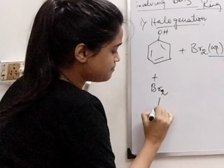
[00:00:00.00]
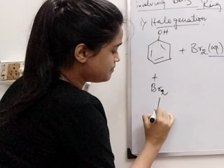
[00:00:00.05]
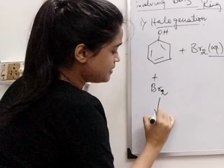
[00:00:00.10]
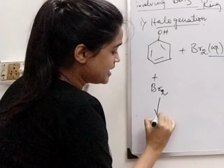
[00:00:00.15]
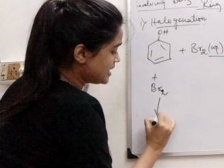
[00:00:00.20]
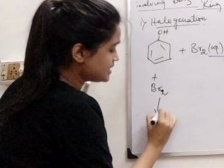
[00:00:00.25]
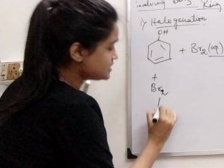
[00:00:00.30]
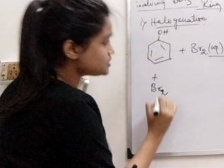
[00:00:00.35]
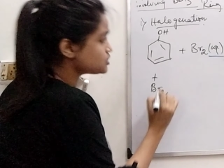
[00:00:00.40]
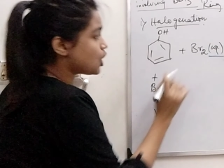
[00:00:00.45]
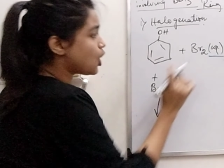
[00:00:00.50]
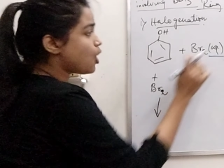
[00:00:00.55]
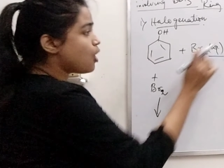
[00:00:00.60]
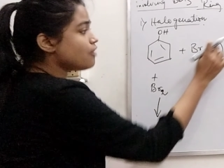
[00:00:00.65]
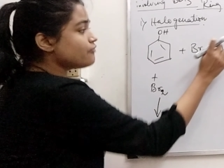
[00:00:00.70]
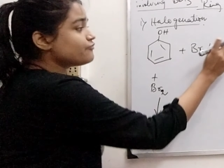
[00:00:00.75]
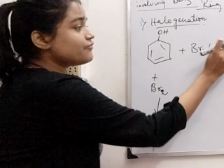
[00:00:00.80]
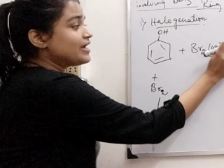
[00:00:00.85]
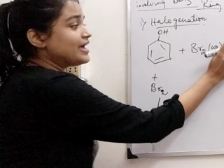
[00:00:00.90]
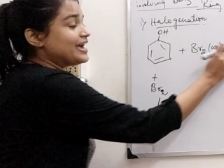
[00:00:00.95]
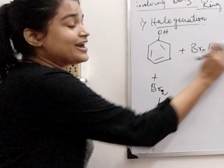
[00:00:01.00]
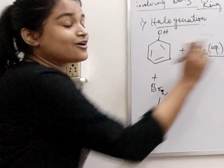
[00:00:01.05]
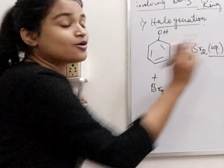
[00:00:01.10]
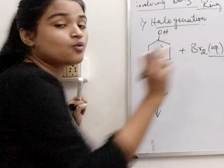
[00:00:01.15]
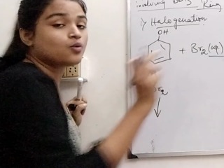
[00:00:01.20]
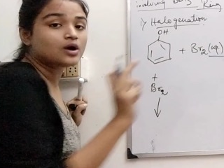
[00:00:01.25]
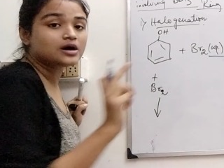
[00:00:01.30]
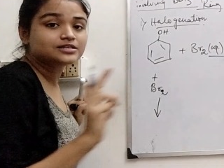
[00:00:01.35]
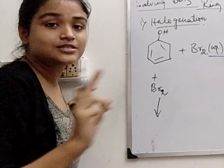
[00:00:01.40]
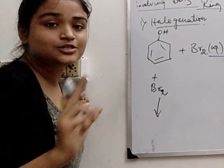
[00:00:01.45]
place of
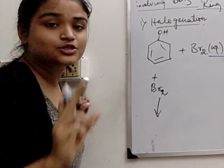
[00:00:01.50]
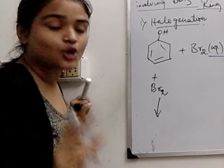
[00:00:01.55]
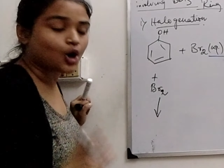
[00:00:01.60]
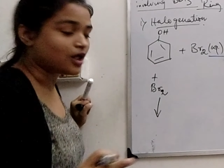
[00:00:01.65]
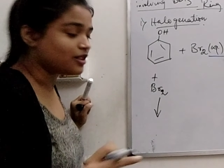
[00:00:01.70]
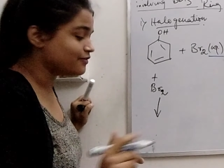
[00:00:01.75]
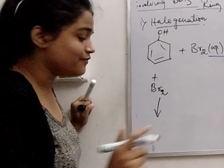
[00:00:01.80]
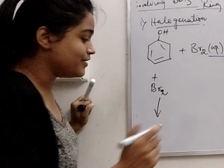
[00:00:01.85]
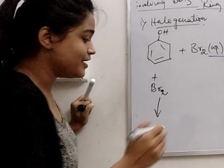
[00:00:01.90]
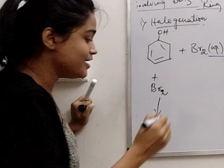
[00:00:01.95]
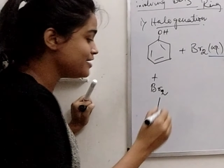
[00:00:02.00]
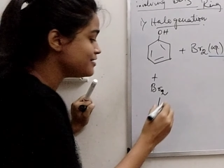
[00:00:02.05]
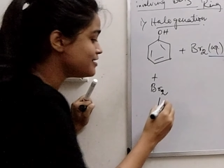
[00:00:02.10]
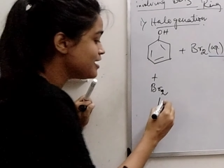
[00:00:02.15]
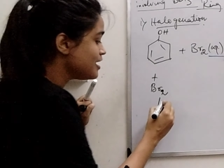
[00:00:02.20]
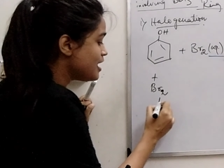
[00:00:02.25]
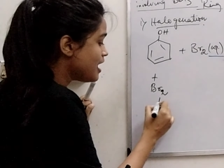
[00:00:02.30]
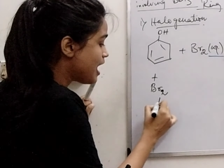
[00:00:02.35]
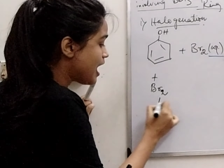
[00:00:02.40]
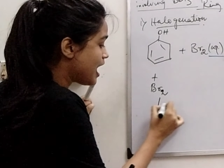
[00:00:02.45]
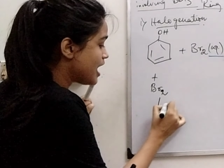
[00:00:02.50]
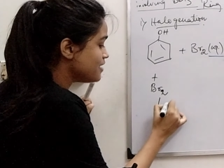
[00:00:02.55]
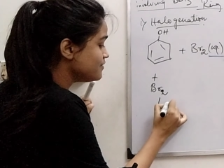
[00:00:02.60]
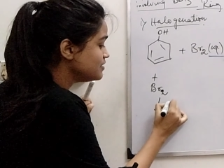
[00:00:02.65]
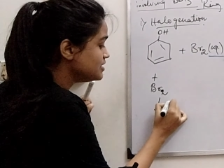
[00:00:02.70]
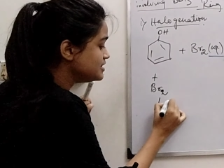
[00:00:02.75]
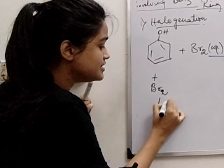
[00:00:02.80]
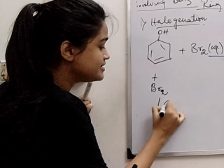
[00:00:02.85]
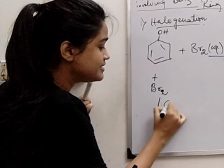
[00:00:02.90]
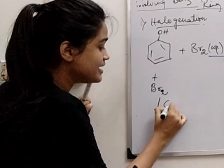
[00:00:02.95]
aqueous solvent I
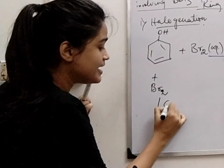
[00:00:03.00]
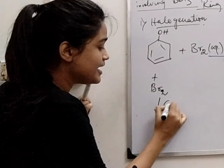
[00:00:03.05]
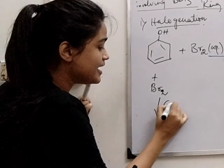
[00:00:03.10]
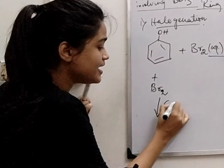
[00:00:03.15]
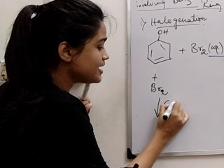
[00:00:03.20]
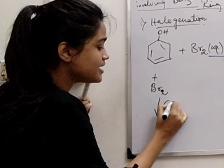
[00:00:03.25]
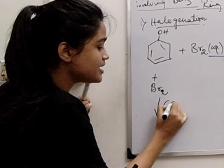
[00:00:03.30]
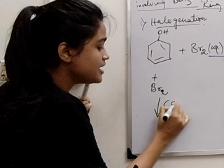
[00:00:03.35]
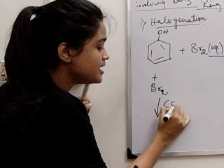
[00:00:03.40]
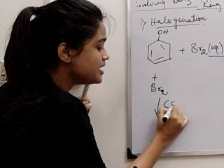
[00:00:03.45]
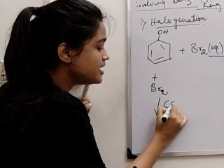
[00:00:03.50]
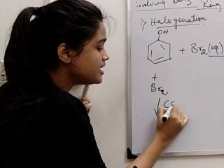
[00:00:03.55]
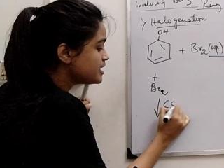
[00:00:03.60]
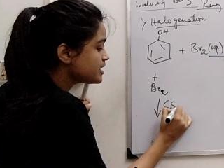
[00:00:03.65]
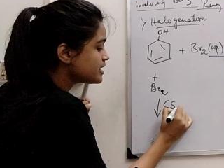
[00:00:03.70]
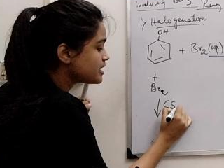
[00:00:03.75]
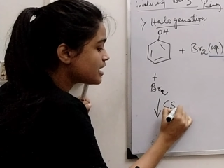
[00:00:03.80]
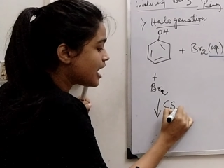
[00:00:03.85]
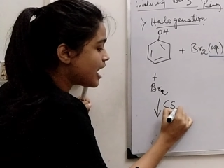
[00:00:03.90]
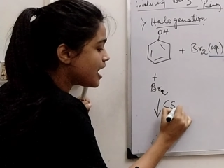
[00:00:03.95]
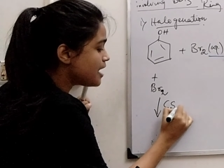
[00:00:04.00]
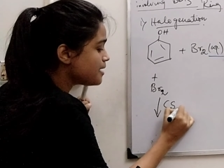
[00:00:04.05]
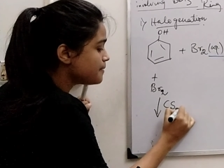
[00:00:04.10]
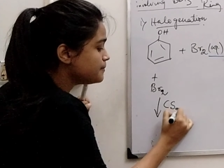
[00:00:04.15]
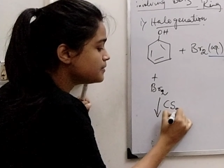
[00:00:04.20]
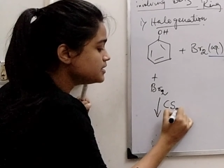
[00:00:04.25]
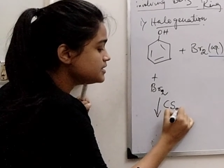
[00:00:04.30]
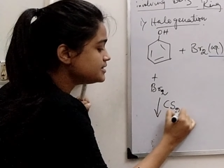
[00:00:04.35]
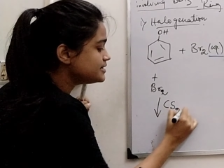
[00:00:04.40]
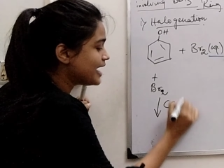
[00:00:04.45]
will take
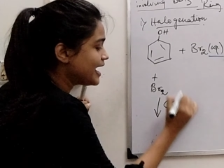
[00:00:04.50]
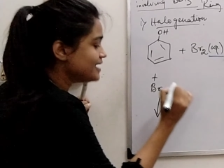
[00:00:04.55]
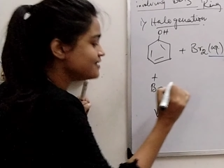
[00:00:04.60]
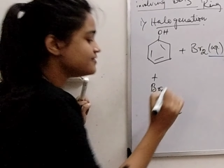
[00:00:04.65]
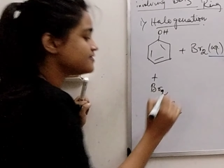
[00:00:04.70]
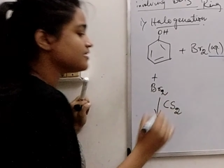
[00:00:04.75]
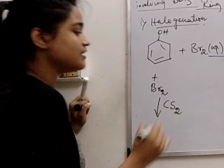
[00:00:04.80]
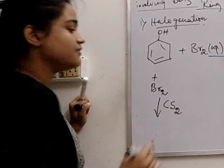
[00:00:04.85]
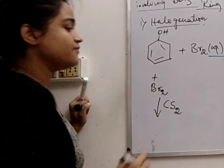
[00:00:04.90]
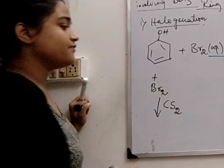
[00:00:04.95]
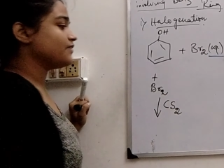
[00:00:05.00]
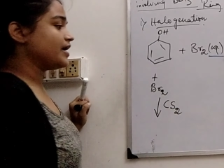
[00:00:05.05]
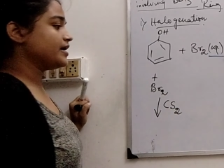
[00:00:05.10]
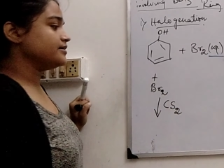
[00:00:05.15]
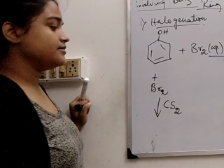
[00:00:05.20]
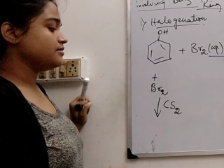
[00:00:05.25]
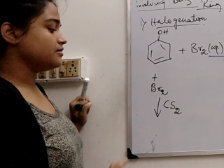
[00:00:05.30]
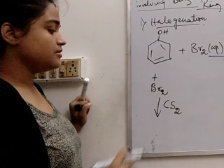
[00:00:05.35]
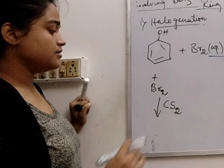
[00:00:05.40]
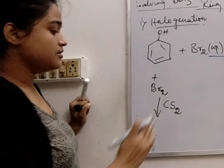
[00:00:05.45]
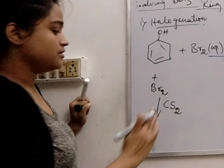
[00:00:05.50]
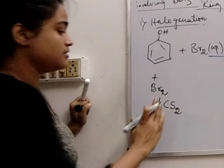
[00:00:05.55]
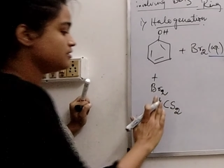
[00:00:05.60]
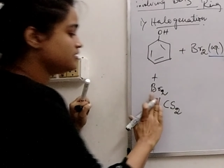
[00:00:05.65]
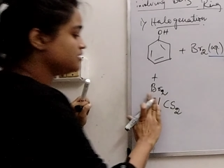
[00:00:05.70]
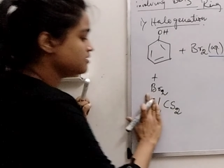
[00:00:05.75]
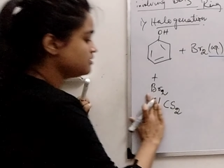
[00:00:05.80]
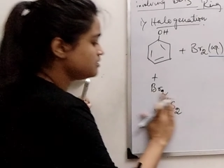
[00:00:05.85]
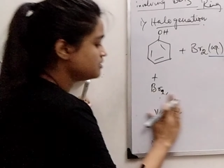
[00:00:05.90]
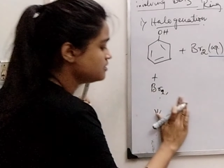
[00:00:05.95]
carbon disulfide.
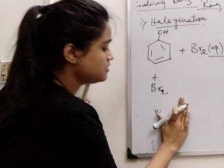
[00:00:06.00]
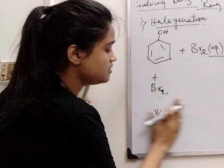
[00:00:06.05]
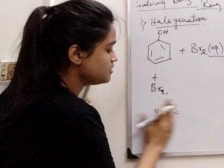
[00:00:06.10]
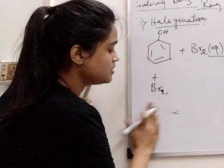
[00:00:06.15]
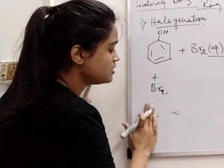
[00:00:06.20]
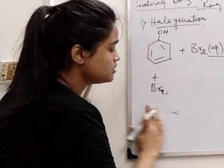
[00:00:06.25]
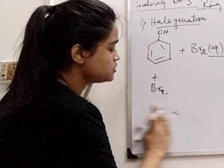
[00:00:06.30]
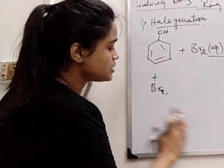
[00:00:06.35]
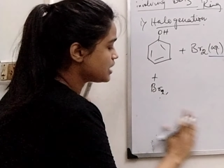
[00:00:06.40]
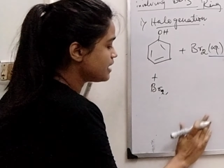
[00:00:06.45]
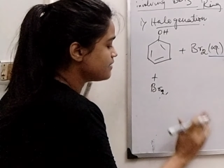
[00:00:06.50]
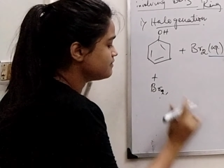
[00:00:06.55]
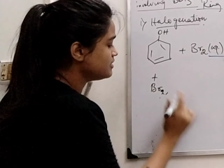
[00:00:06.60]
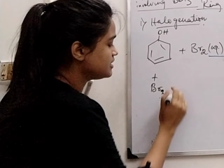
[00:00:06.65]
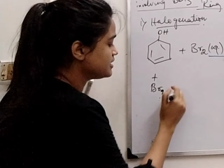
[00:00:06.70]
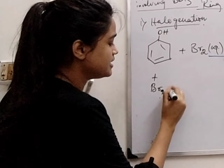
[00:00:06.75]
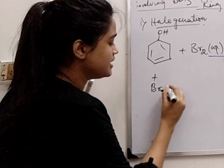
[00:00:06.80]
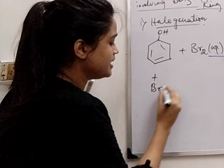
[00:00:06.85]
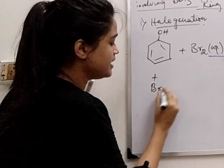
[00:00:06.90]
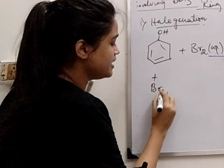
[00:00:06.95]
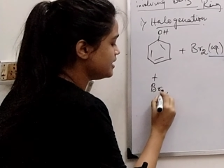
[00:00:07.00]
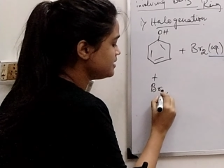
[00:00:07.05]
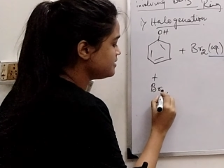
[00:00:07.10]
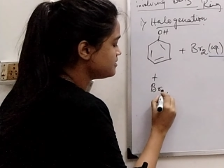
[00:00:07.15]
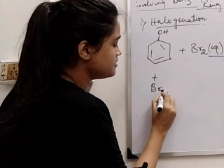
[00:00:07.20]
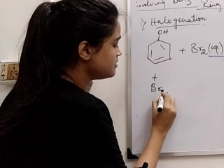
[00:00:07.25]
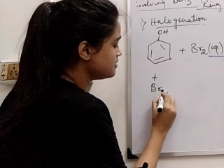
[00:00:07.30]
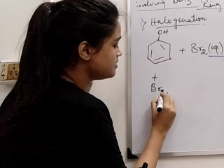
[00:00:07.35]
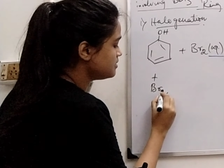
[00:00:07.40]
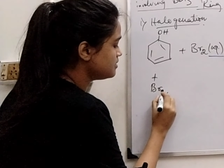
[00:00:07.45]
So I will get,